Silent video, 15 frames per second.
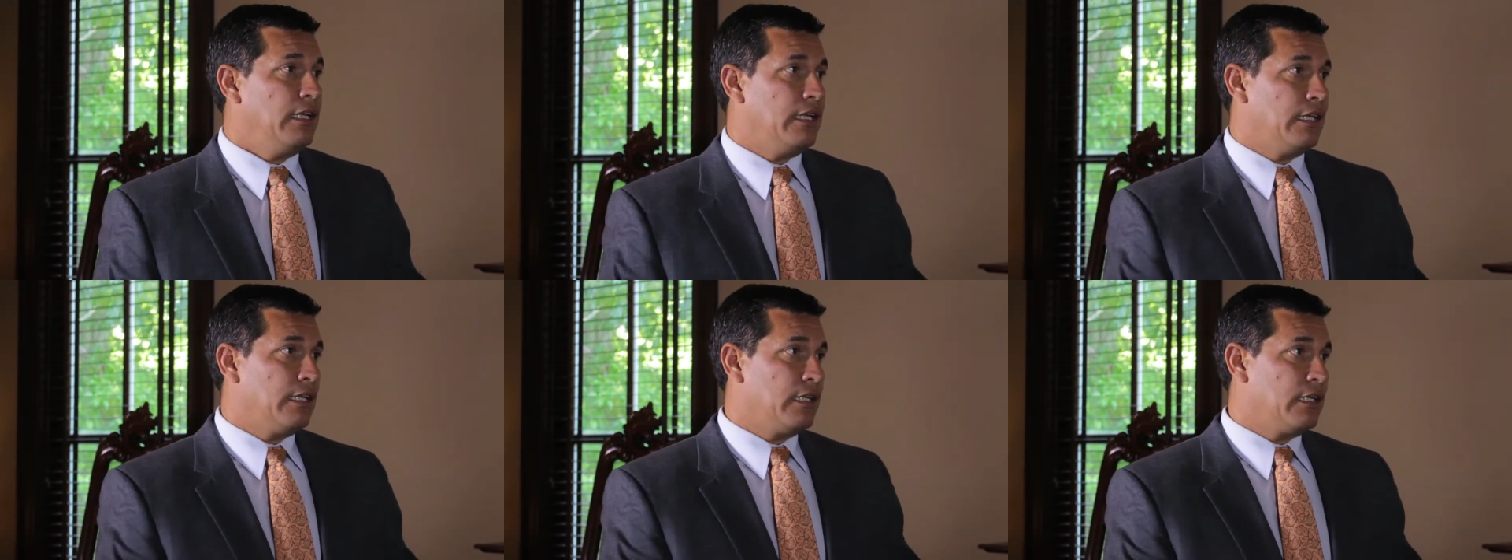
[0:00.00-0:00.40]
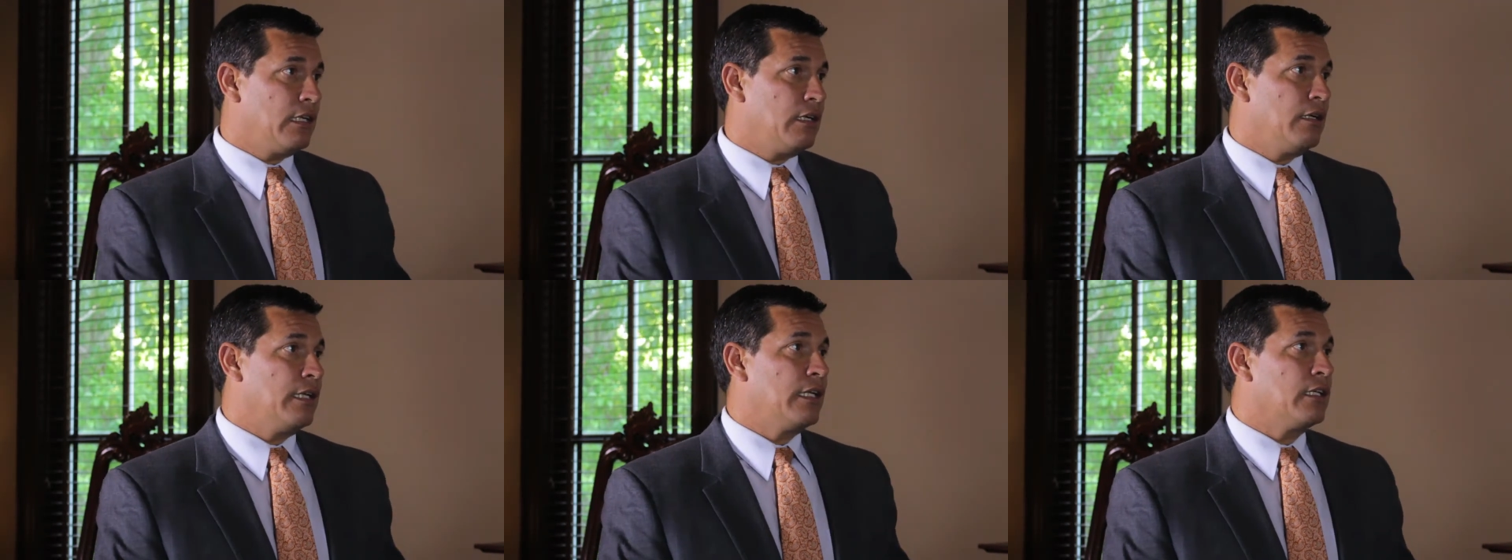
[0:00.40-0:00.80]

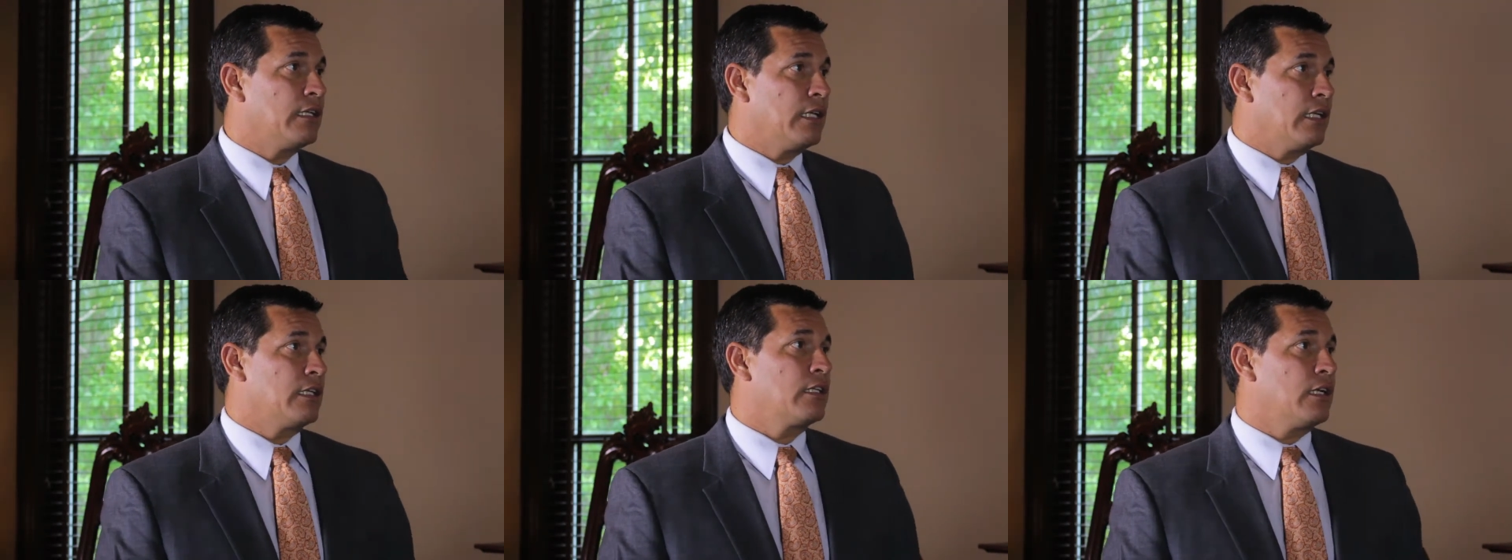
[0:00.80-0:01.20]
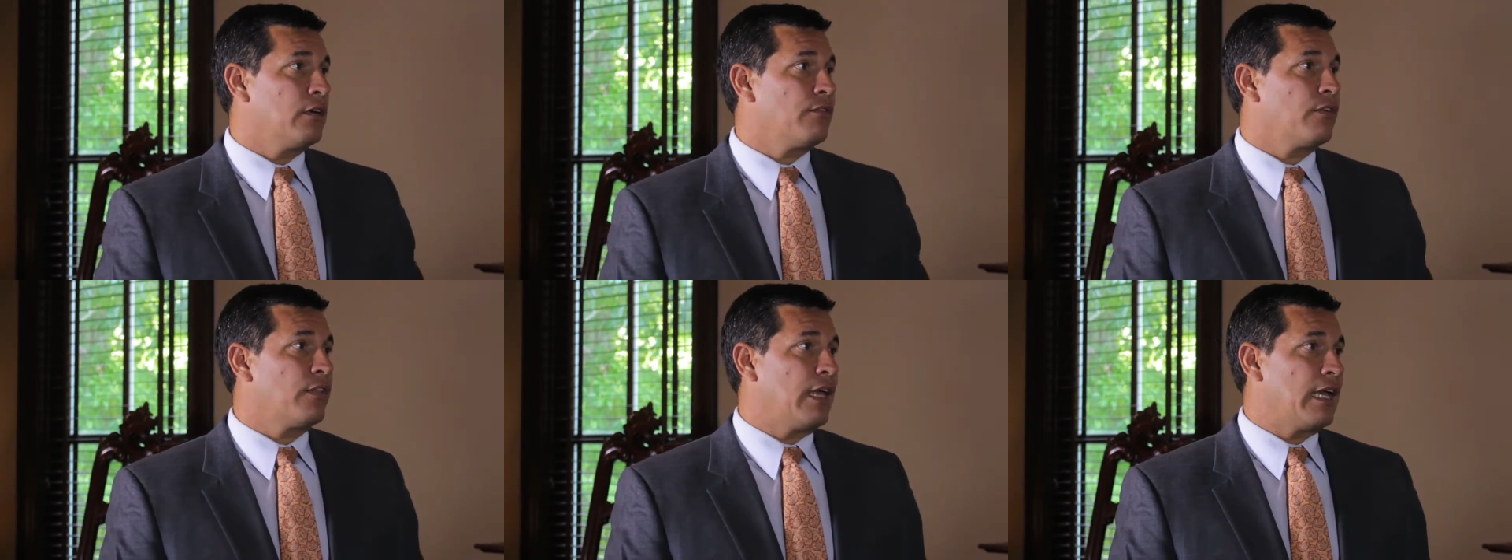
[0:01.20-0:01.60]
and
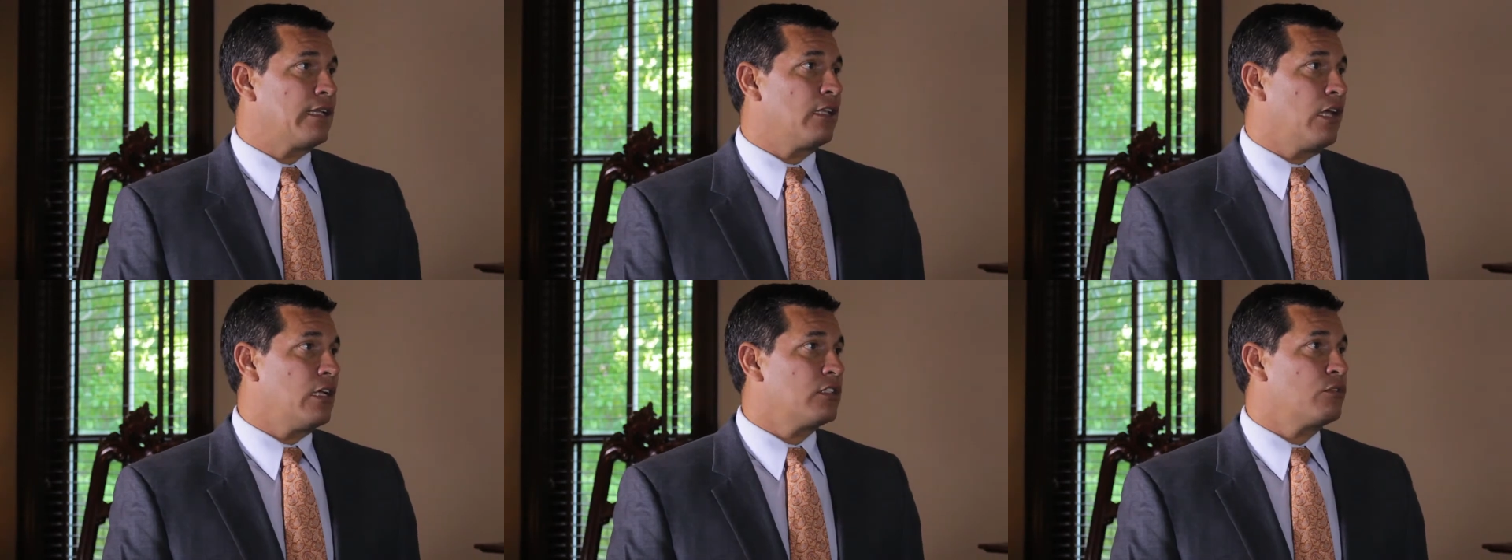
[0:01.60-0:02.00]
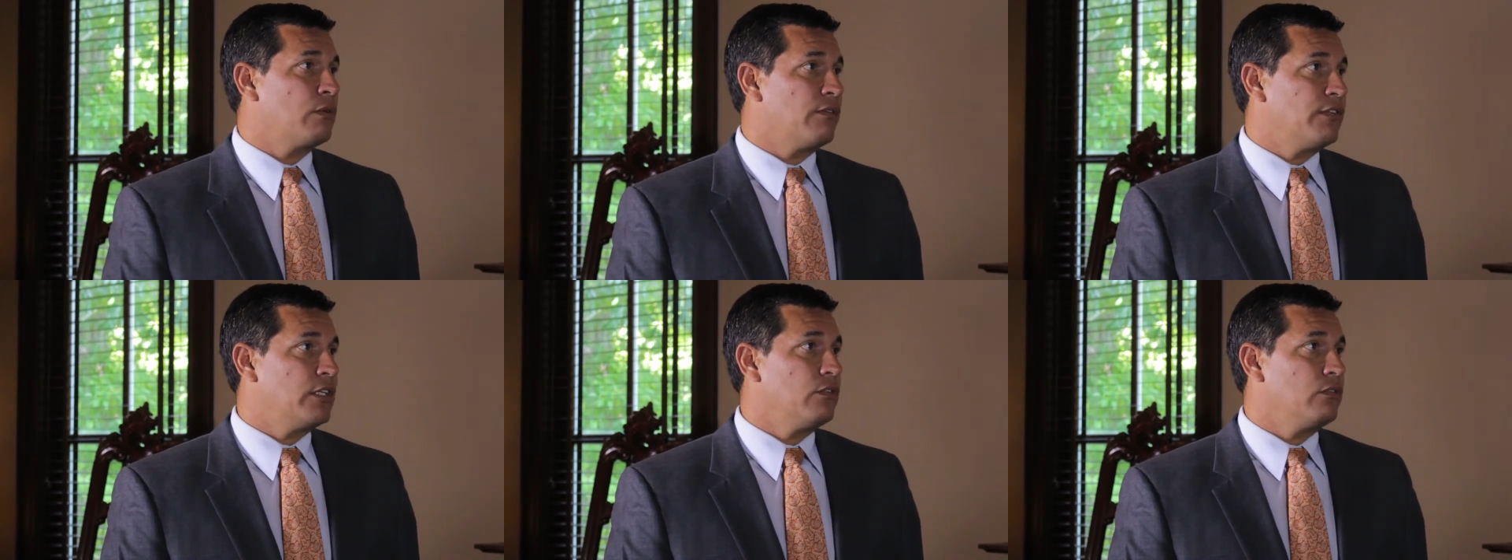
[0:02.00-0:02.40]
cover that lost
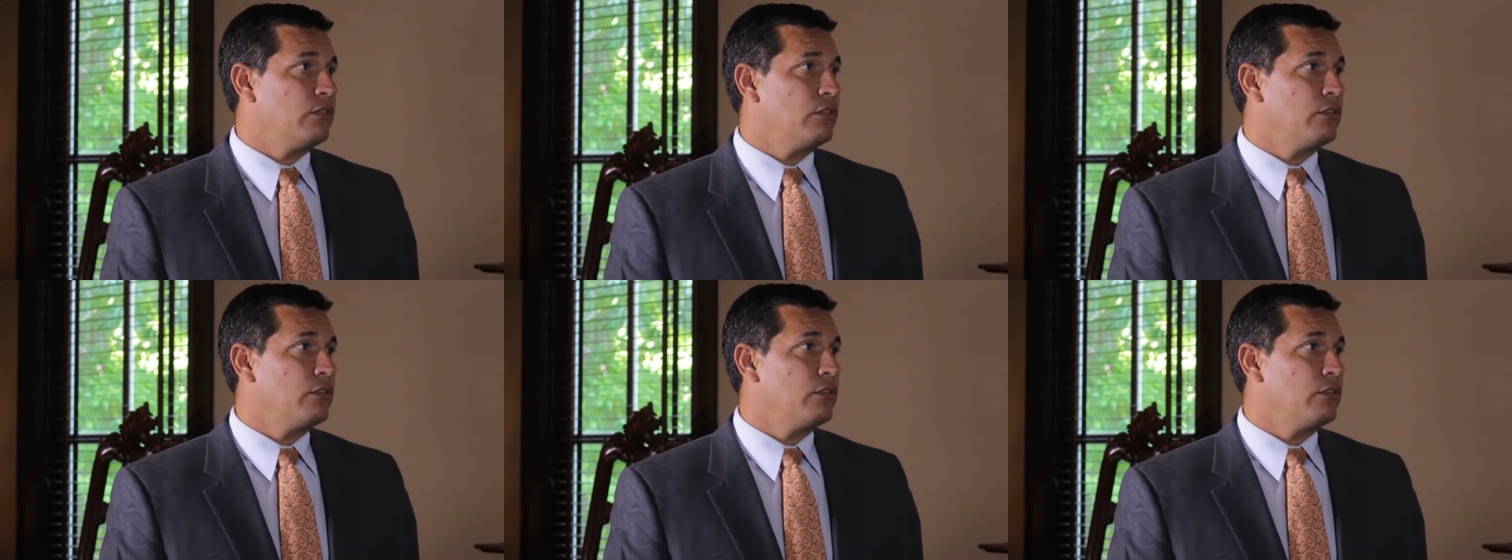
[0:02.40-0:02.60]
revenue?